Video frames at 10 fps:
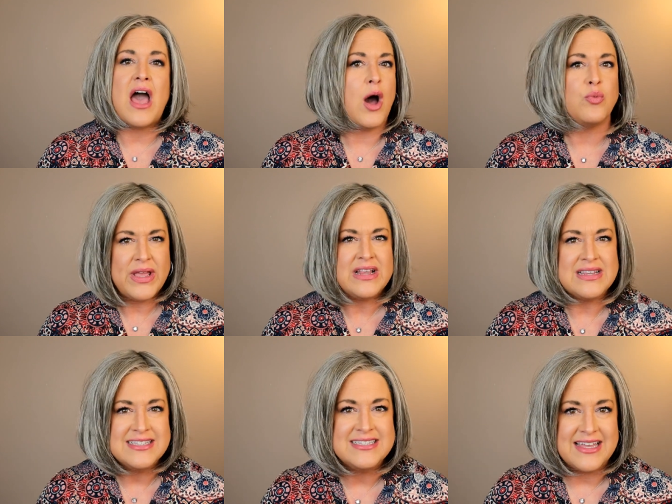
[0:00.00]
how
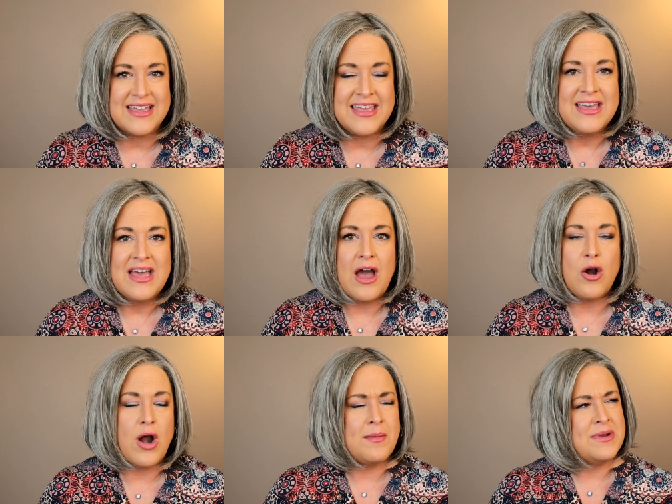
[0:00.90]
realistic,
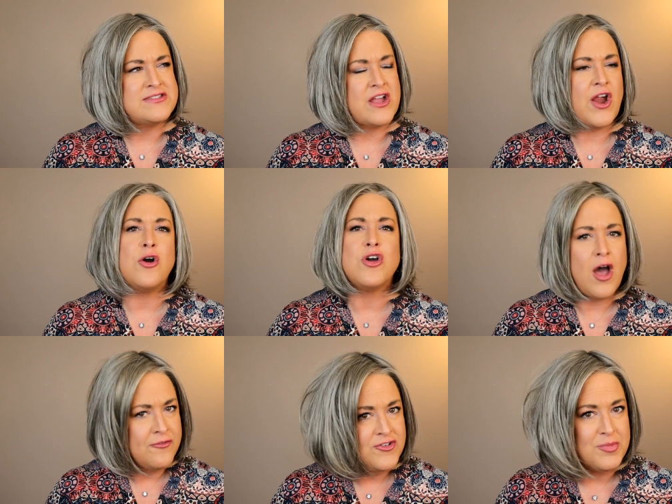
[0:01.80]
or I'm sorry, how
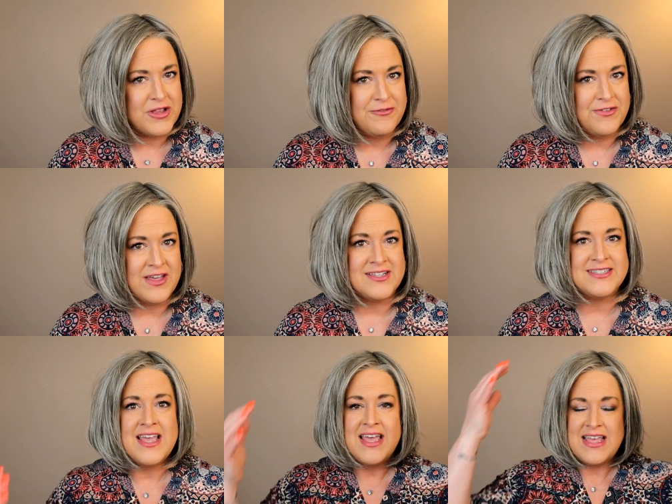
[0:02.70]
comfortable it
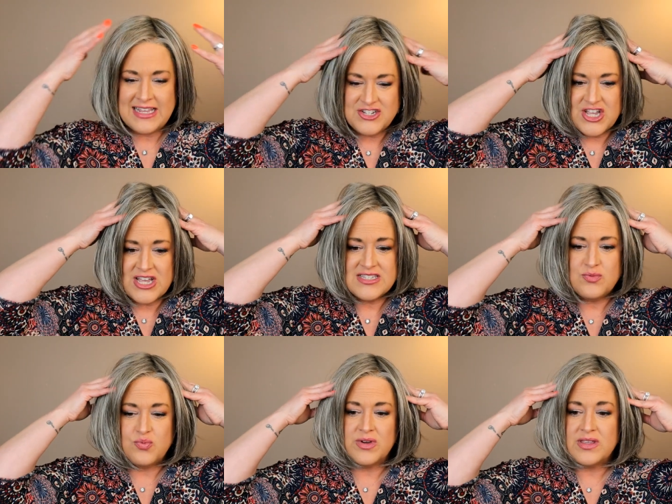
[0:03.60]
feels. It
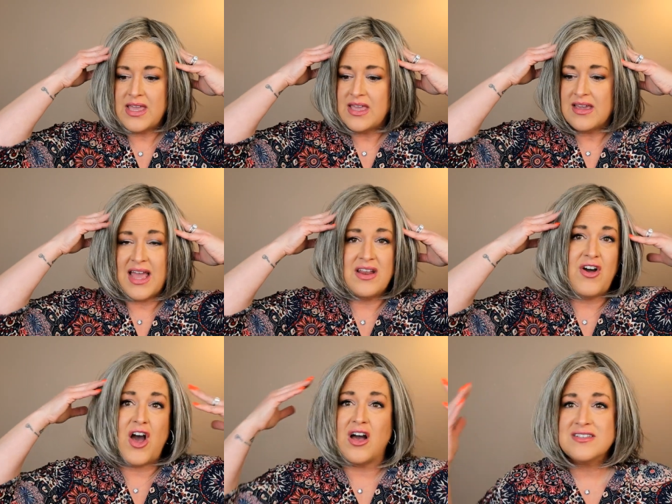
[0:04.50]
just really kind of
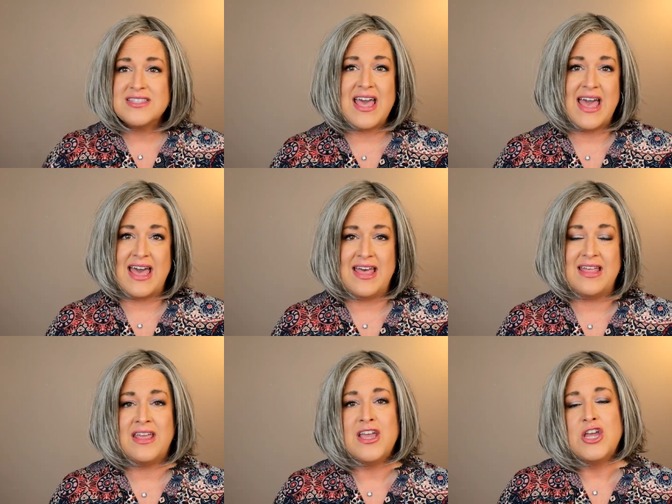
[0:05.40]
hugs the
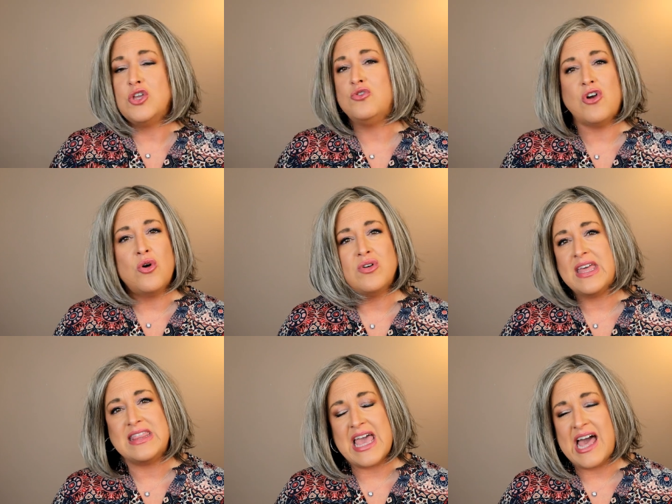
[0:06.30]
head. You don't
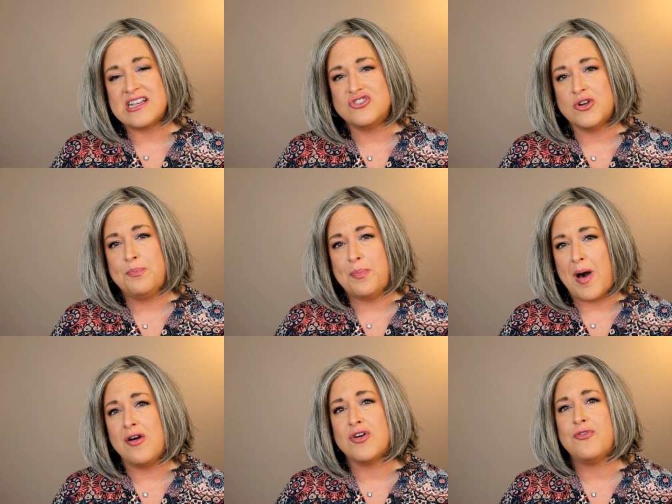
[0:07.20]
get the extra
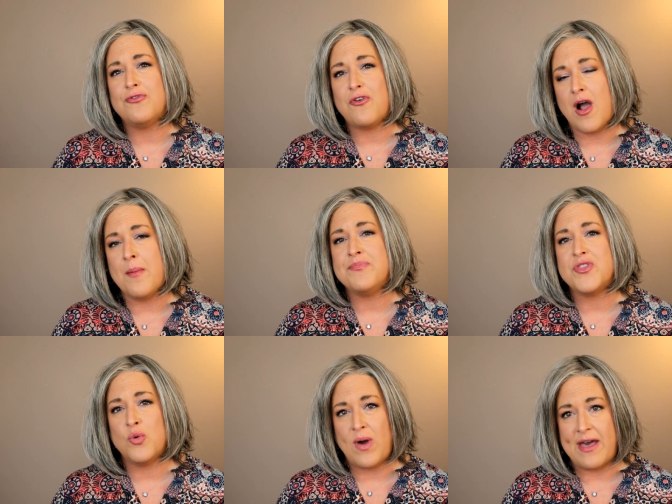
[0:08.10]
bulk from
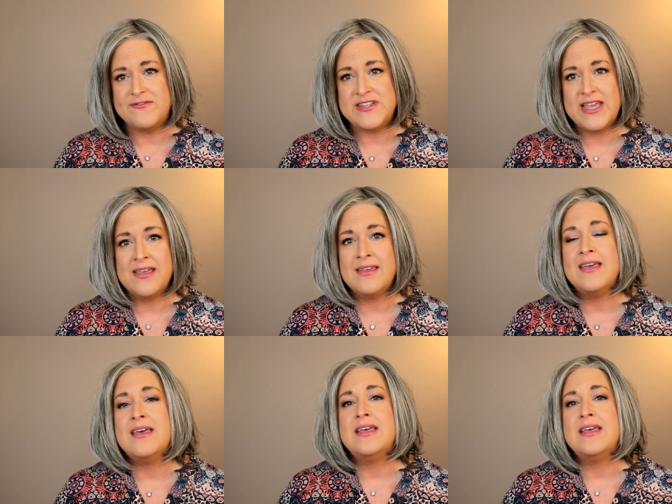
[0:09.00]
the wefting